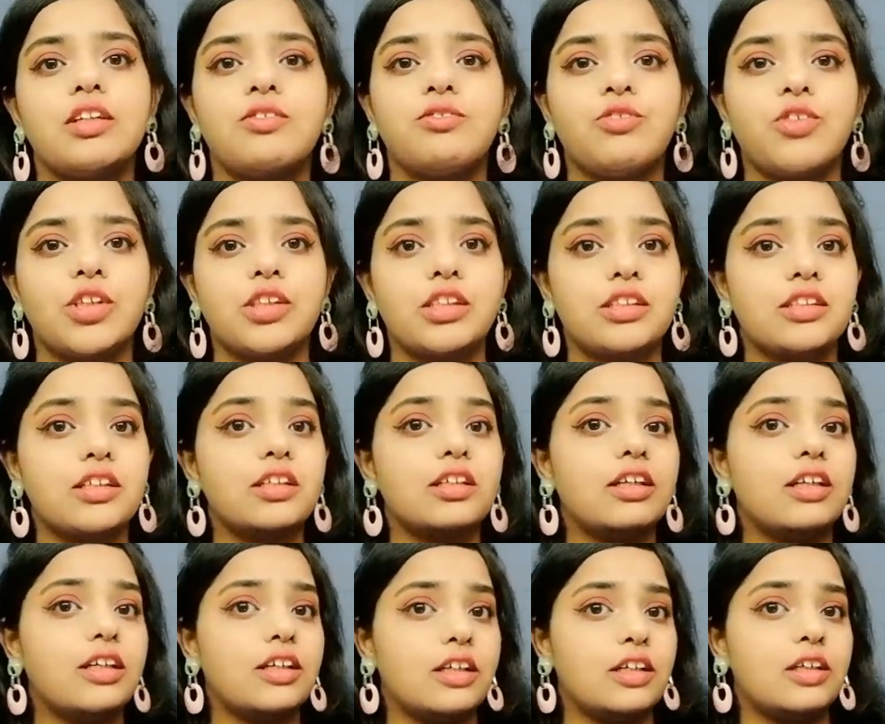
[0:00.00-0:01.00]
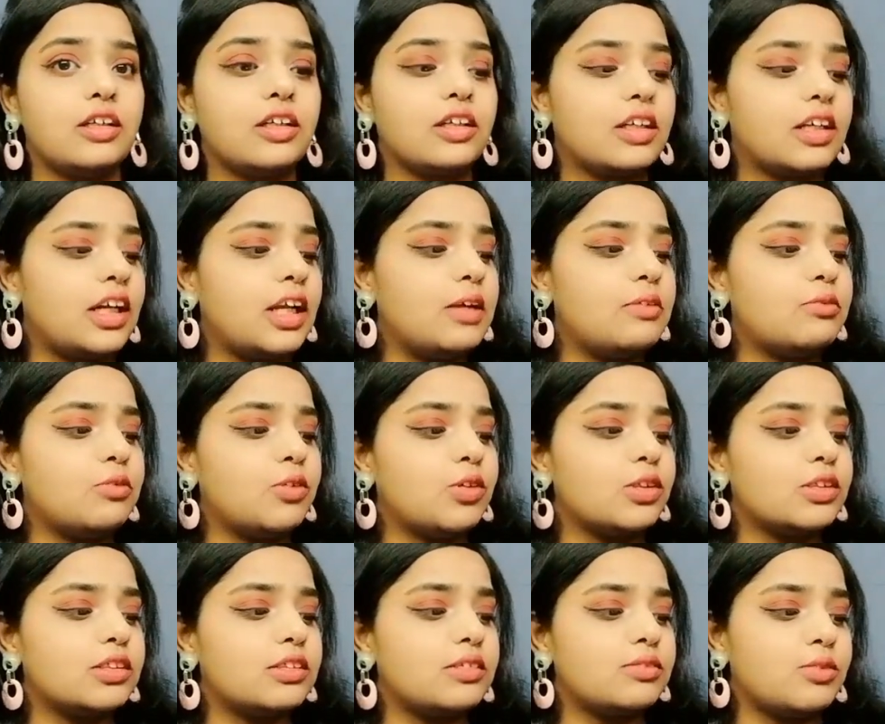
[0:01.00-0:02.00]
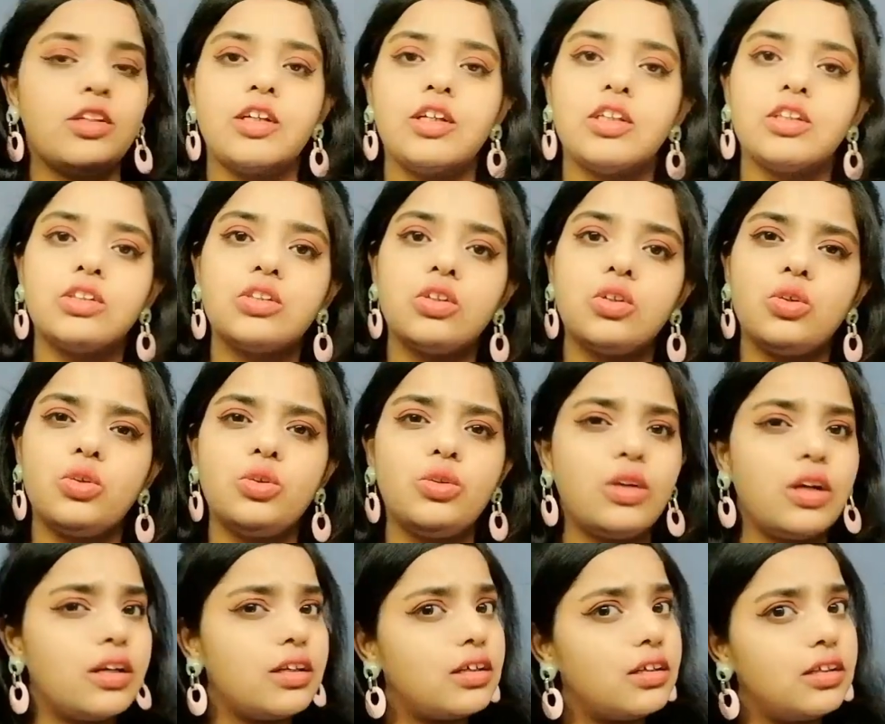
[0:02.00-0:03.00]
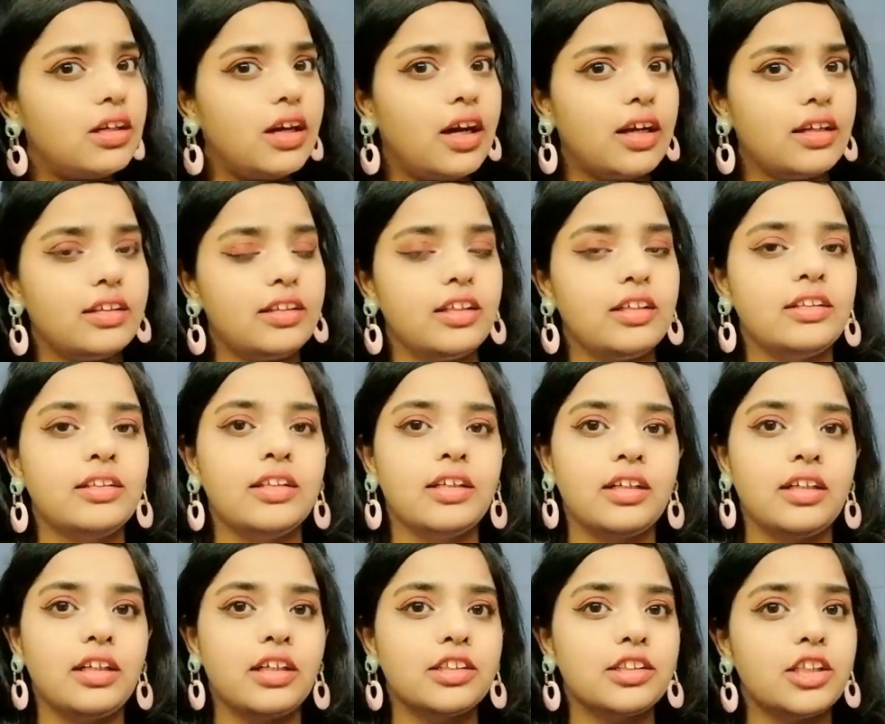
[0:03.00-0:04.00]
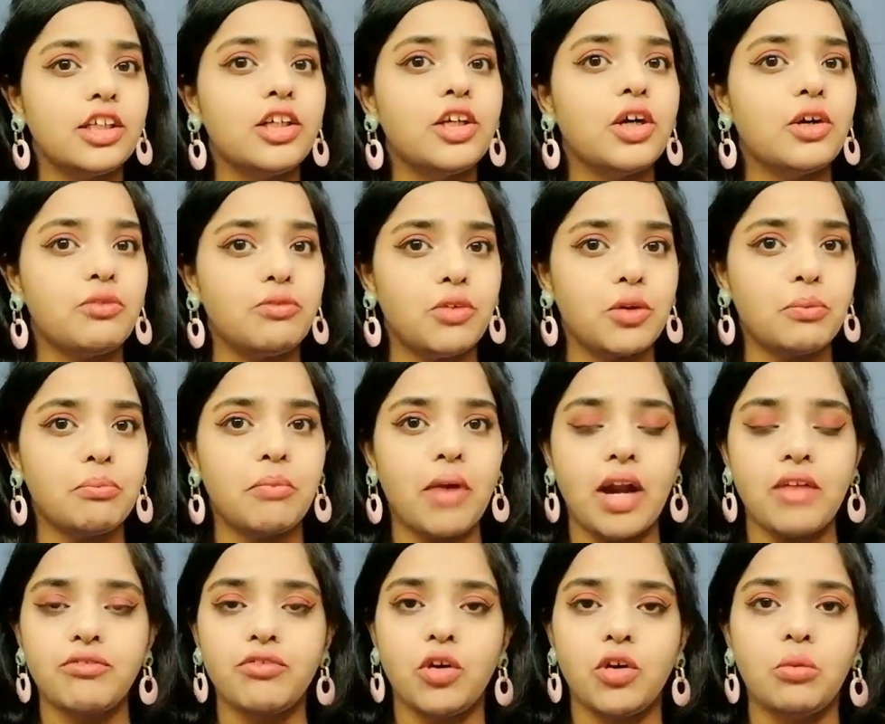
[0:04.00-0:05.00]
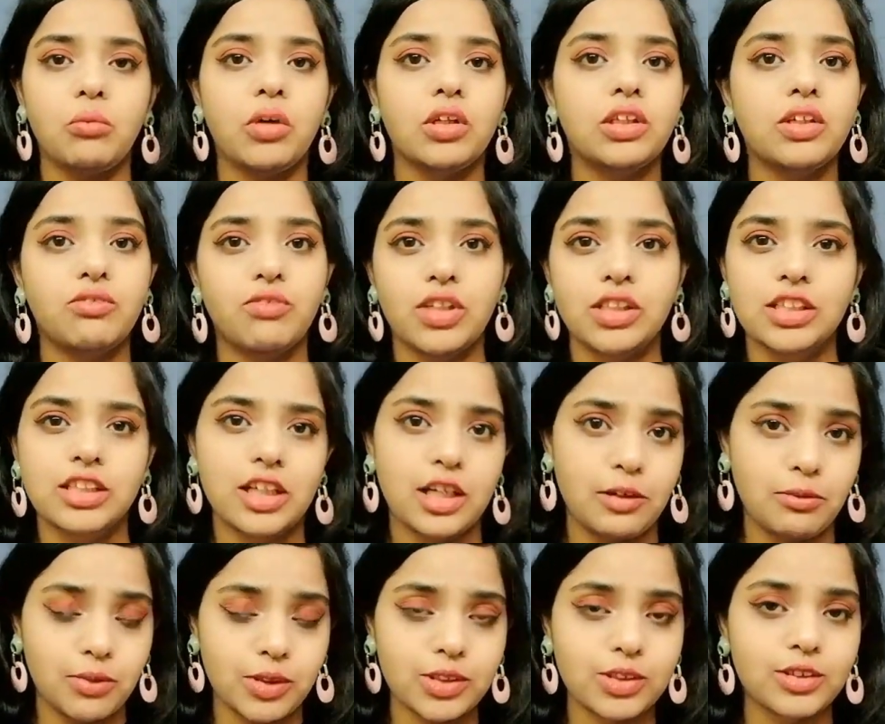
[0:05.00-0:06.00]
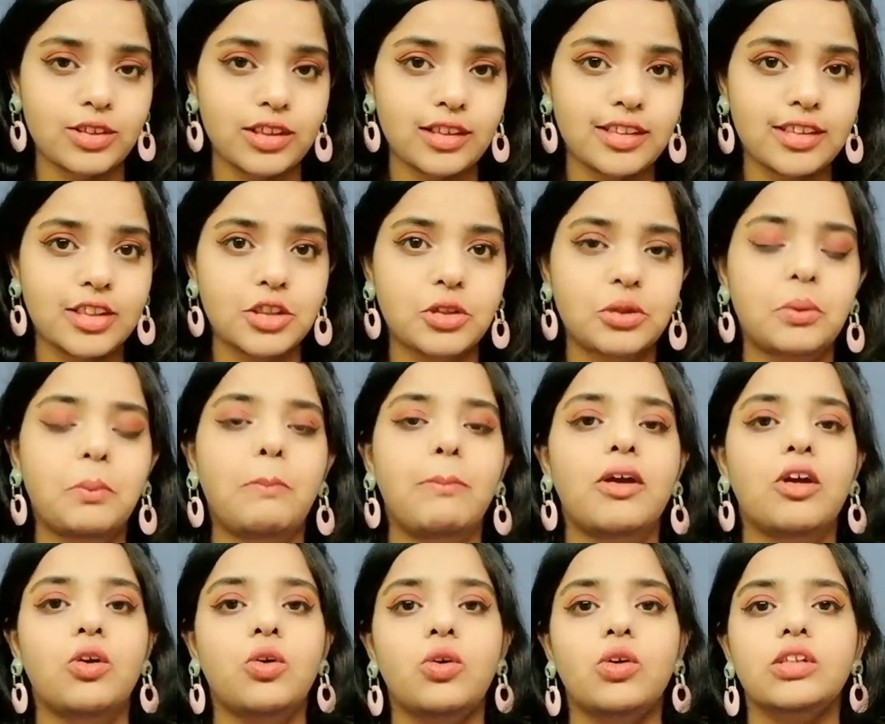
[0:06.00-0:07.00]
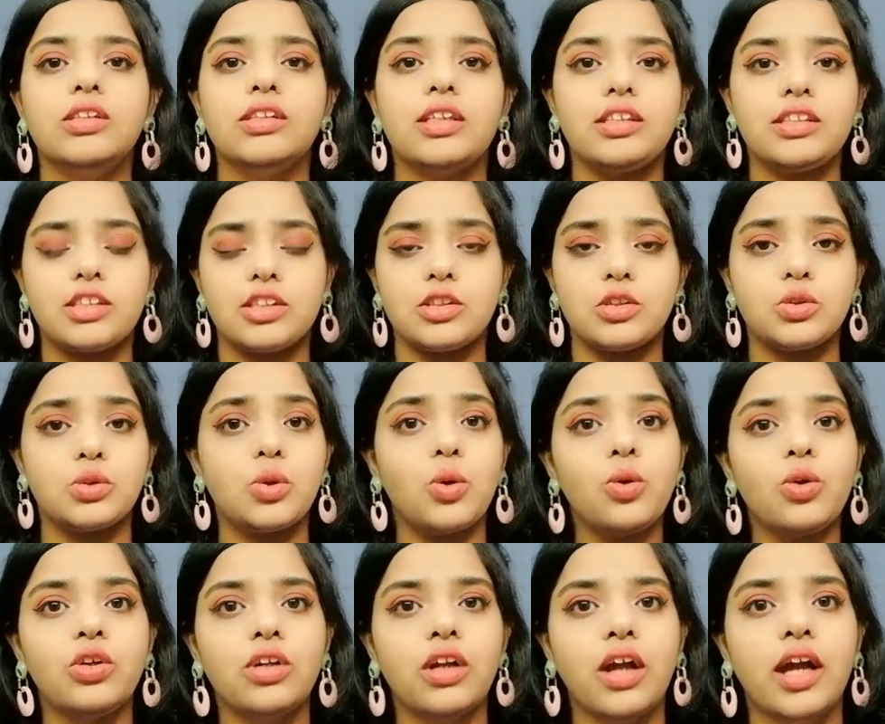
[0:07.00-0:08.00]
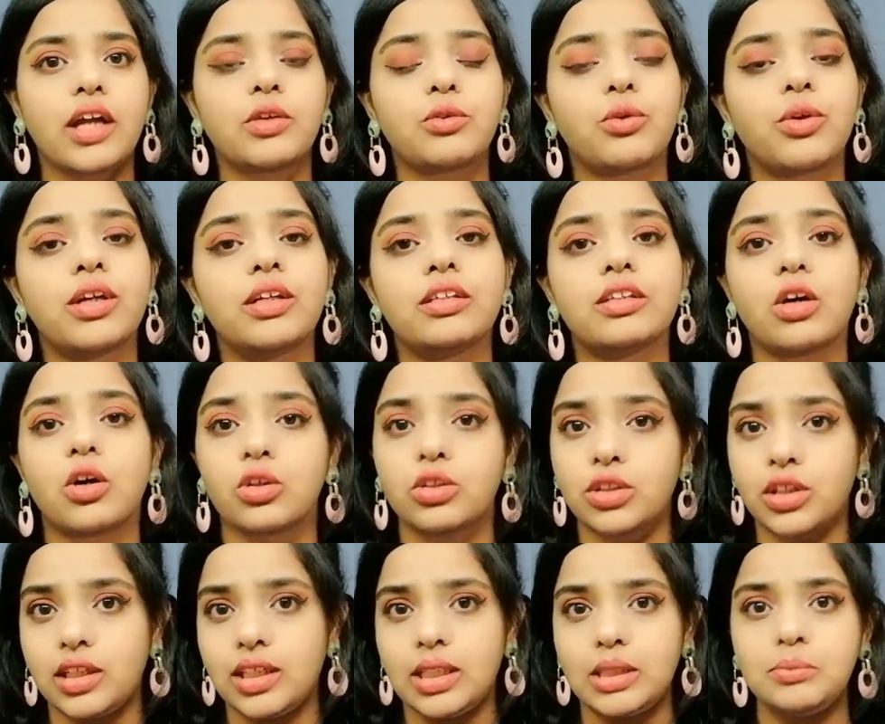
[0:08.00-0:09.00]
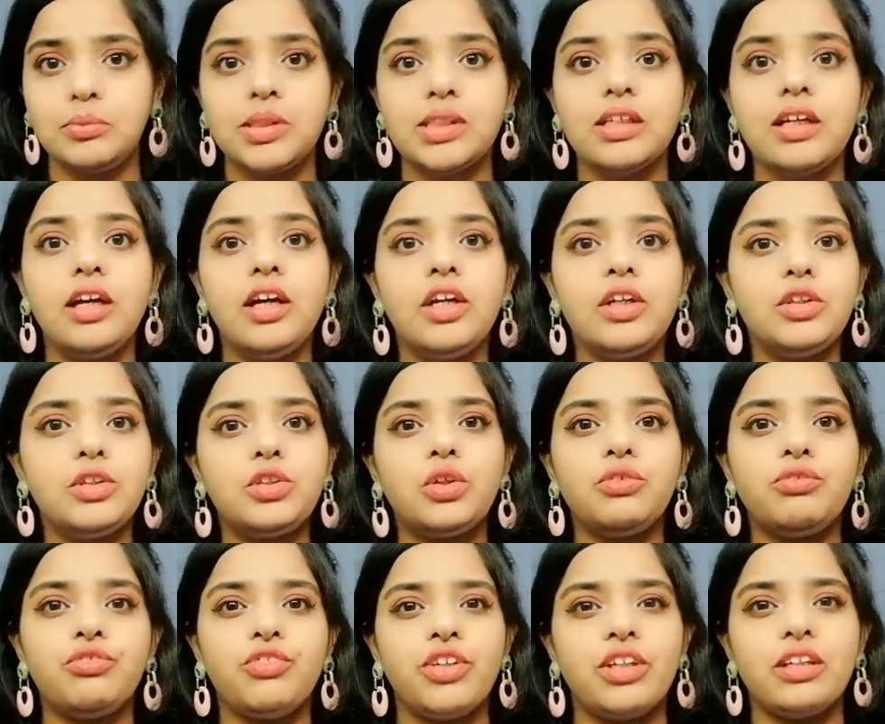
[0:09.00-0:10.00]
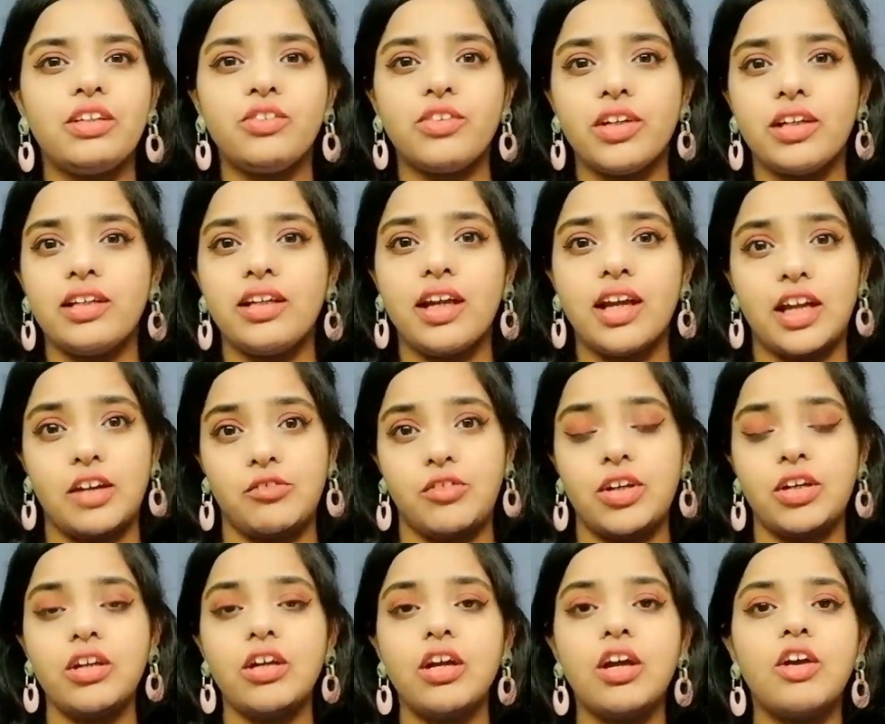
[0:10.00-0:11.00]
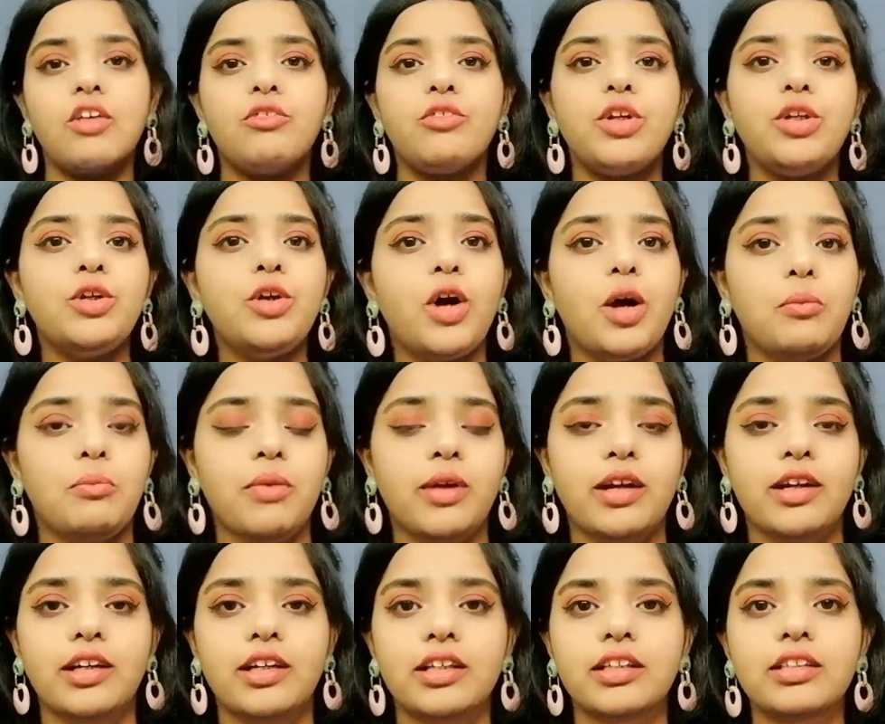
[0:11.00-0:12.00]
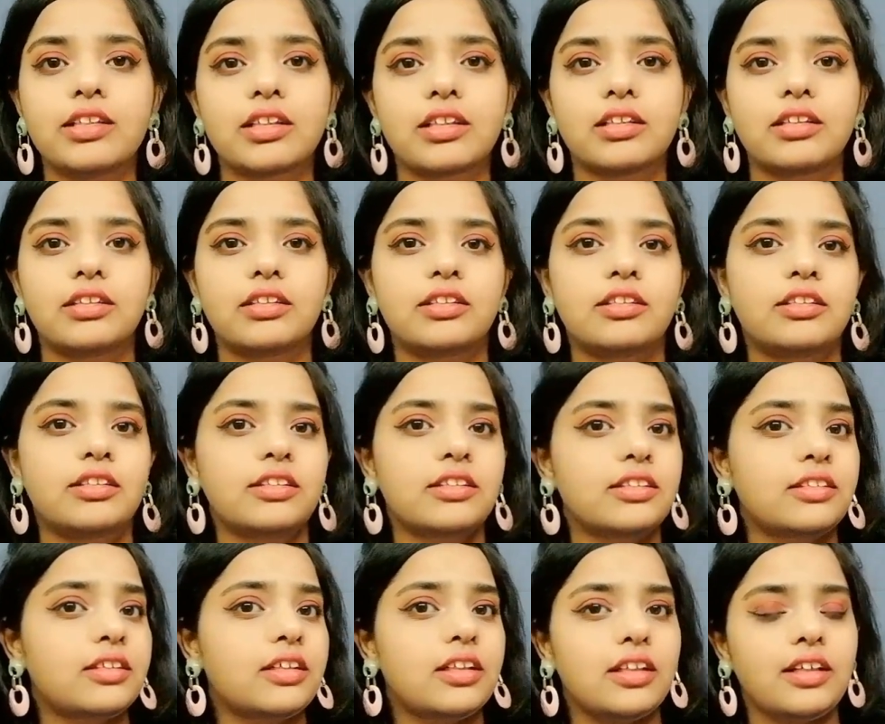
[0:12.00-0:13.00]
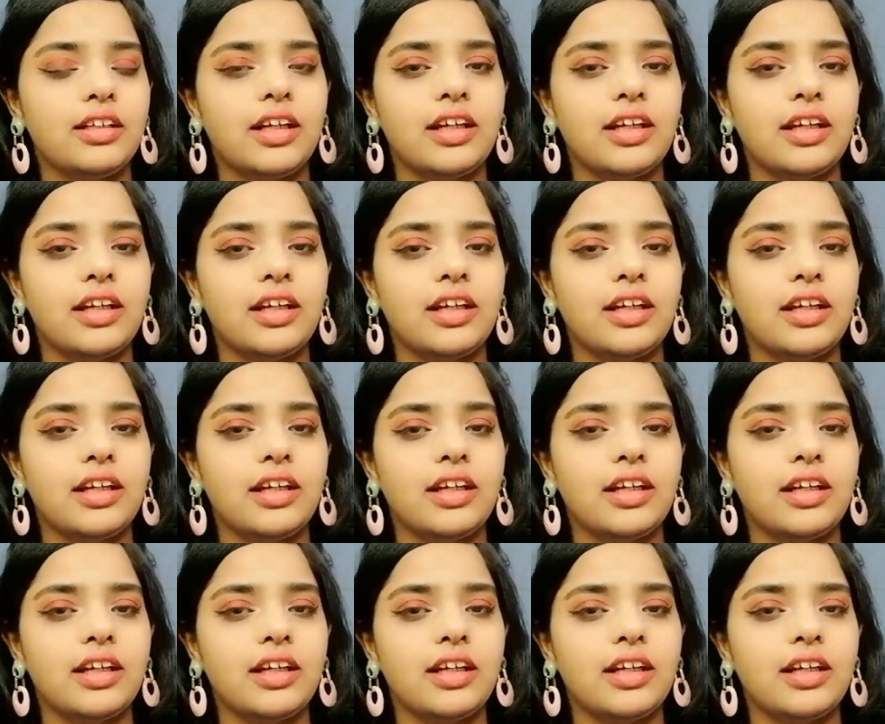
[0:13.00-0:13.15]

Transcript: the first uh, claim was so I think the luxury comfort matte formula the first claim was really true because it's so lightweight on your lips you don't feel really heavy when you apply it uh,